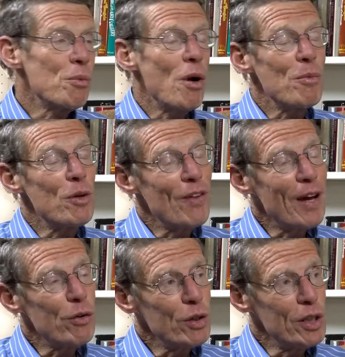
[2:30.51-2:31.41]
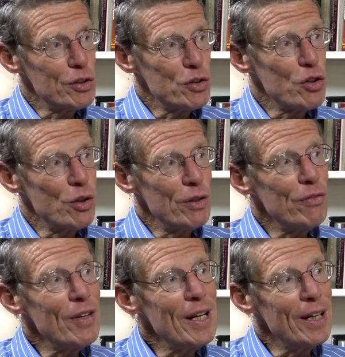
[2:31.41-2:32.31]
Department of Agriculture and
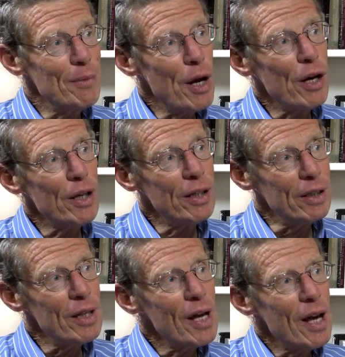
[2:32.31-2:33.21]
Feeding America,